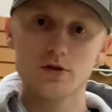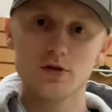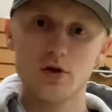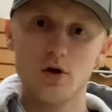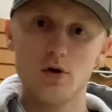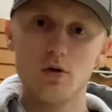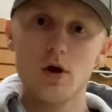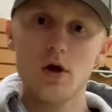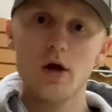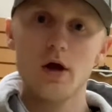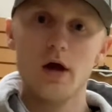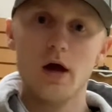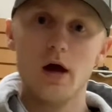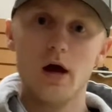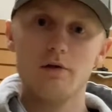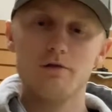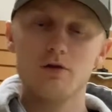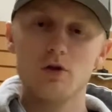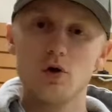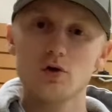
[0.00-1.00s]
So
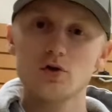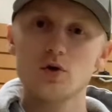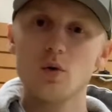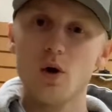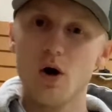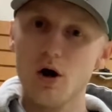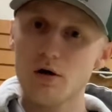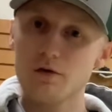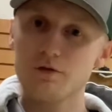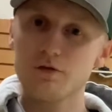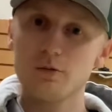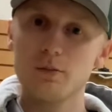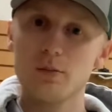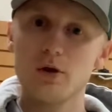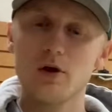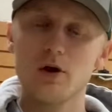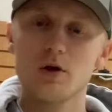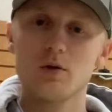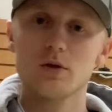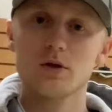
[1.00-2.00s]
for those who aren't
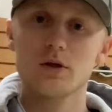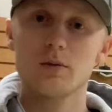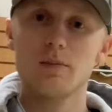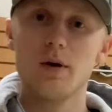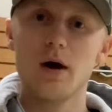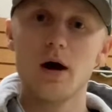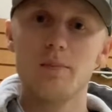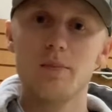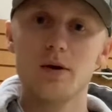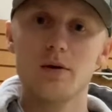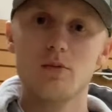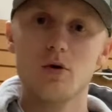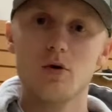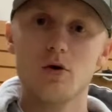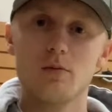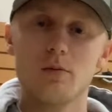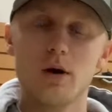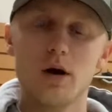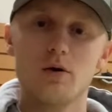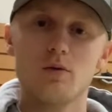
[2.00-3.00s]
familiar with the pop-in
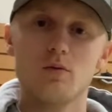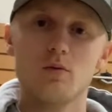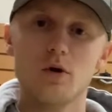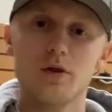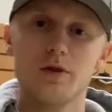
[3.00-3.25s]
motor mount,